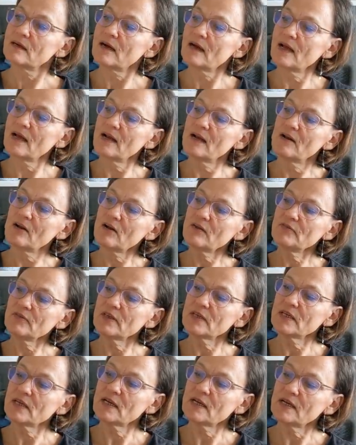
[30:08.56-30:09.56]
I love
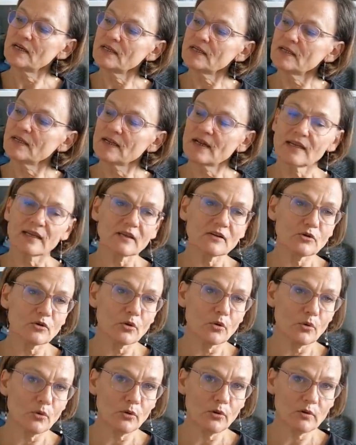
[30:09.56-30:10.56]
the yarn, and I can
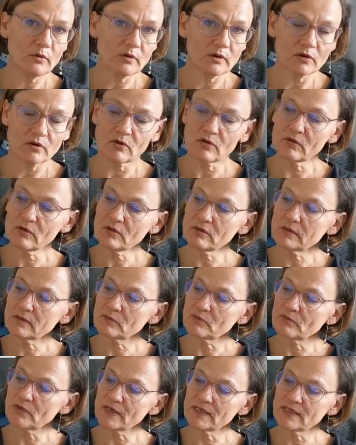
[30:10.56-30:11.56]

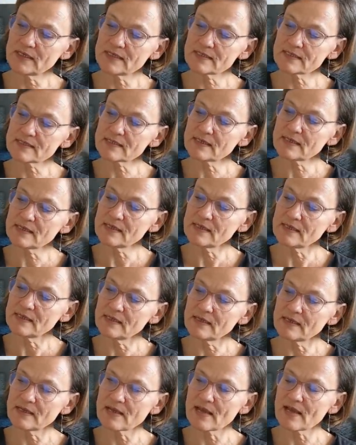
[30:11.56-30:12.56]
already
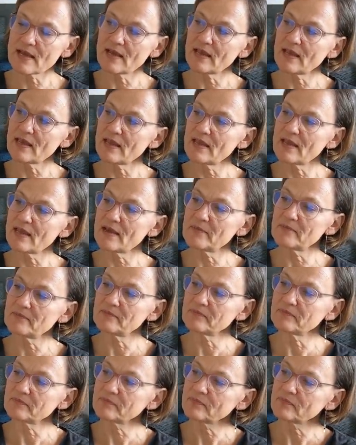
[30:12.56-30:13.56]
see
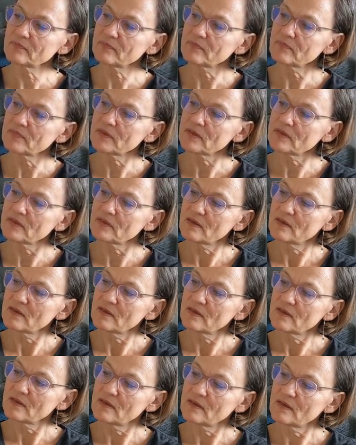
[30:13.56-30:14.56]

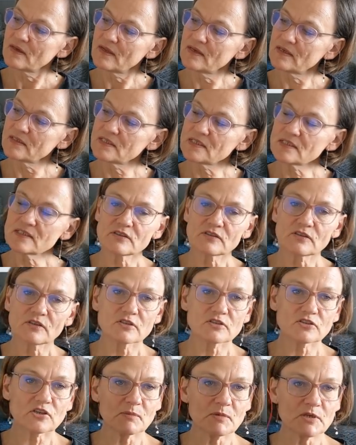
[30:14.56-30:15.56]
an
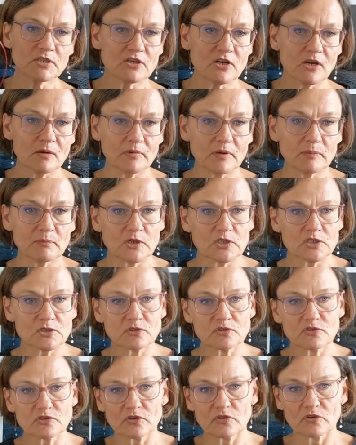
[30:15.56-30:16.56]
additional summer top, a
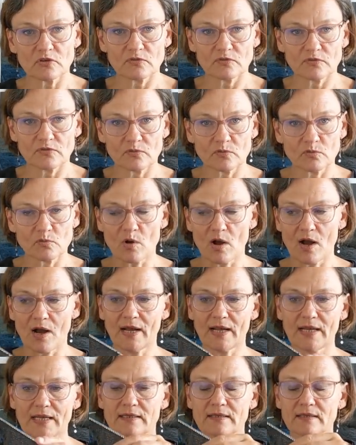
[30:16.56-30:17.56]
much sort of
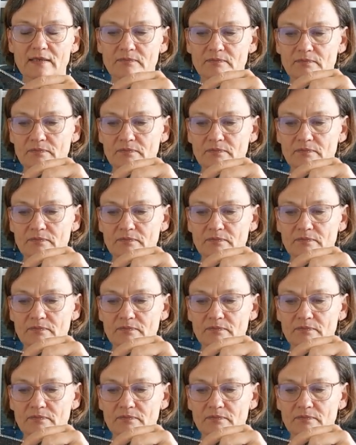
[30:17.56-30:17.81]
wide,